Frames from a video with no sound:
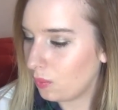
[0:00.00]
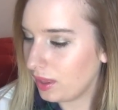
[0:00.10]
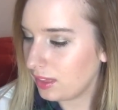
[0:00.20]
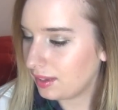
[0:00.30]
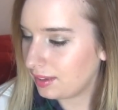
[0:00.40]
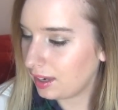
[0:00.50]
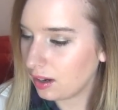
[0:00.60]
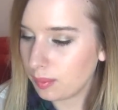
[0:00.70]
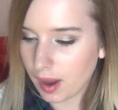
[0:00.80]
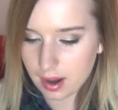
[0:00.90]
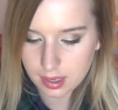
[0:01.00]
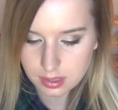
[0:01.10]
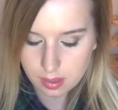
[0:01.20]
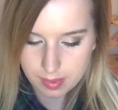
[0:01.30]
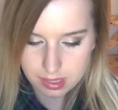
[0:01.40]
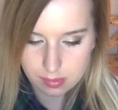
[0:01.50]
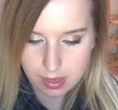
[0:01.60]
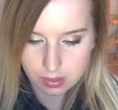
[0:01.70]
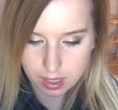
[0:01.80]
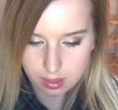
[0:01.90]
with cedar bark, so it must
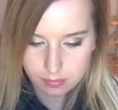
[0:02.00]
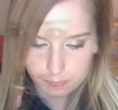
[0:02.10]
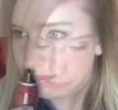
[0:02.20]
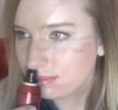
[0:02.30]
smell good.